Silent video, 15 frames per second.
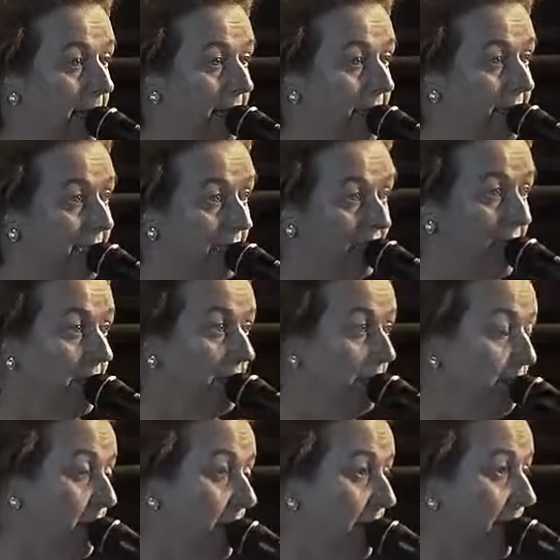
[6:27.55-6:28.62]

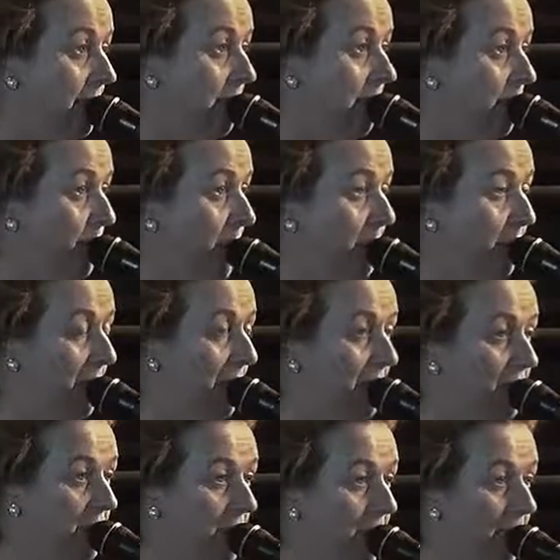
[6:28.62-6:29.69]
17% of the
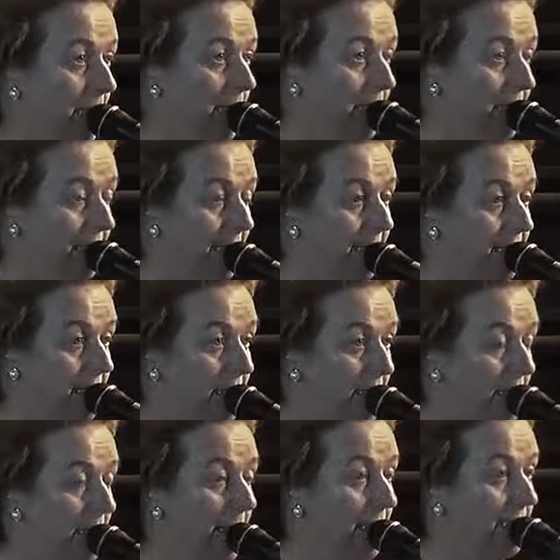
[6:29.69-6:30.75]
population in the
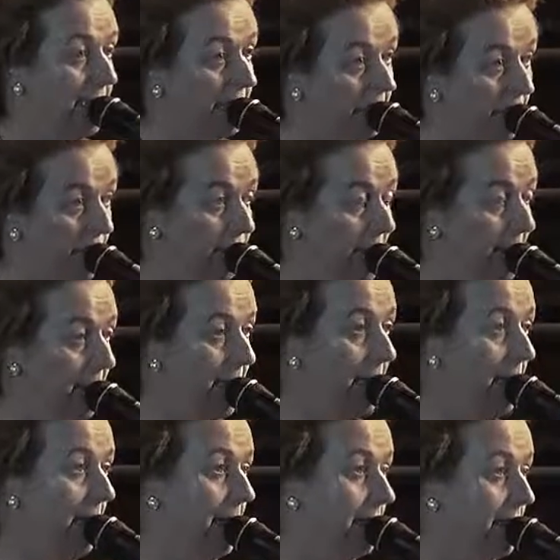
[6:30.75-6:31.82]
census
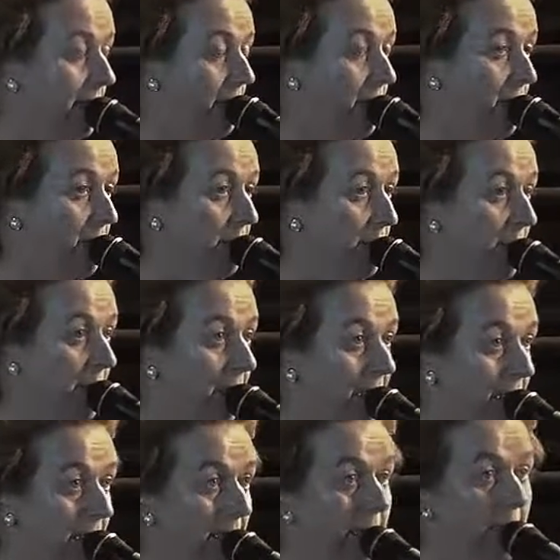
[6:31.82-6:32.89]
identify as Irish
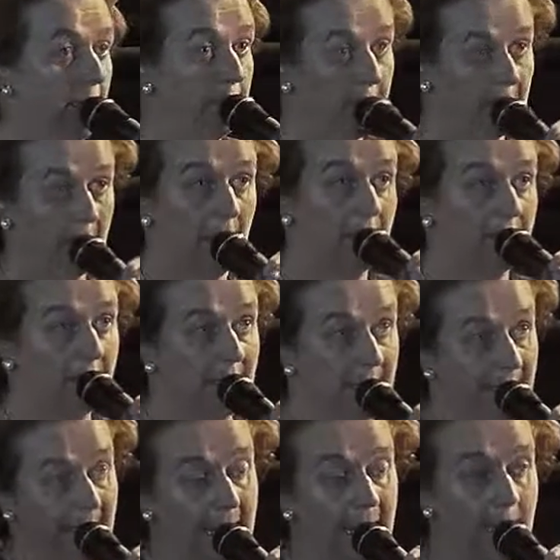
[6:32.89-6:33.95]
American because
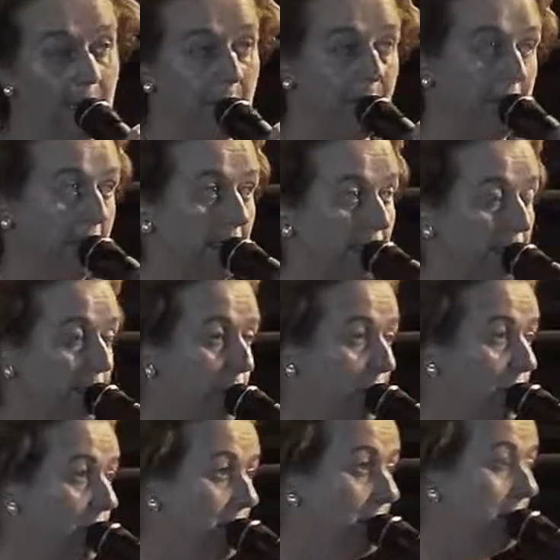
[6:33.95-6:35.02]
they came on these
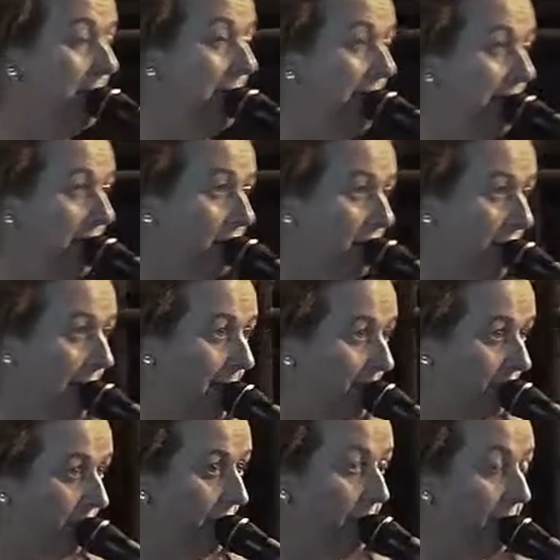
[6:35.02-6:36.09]
boats in
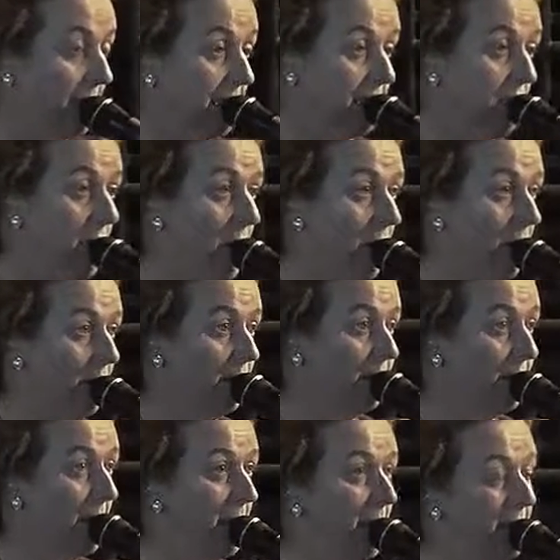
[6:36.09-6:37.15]
flight from this
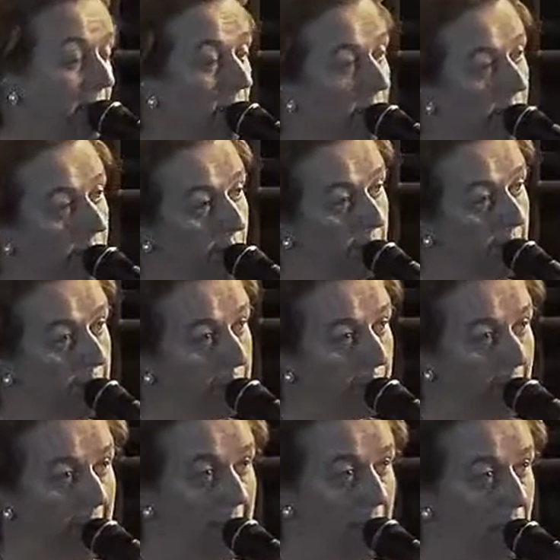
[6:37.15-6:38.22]
wrong. So it's a very
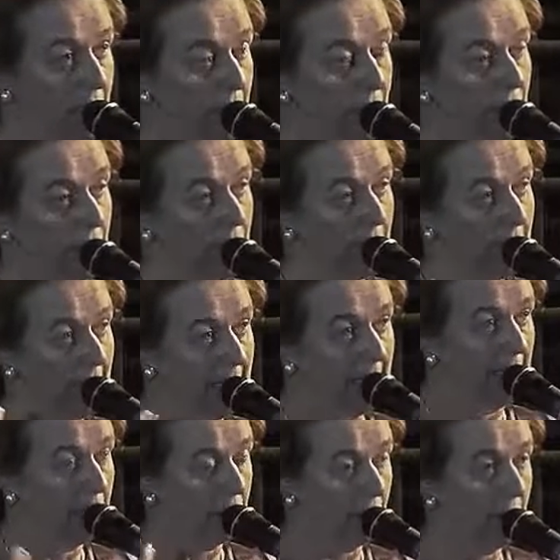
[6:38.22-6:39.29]
proud
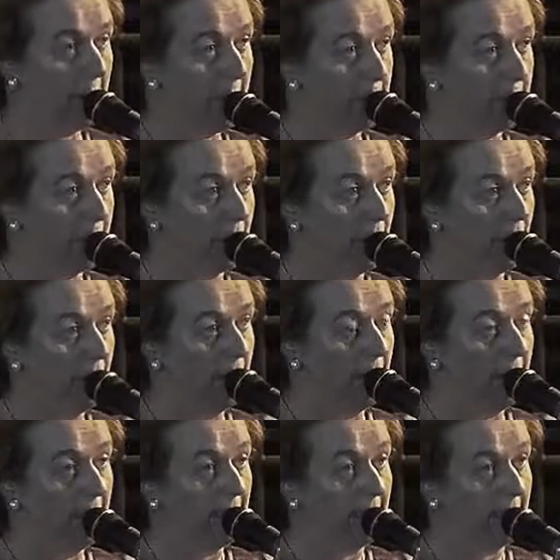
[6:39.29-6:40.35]
thing to remember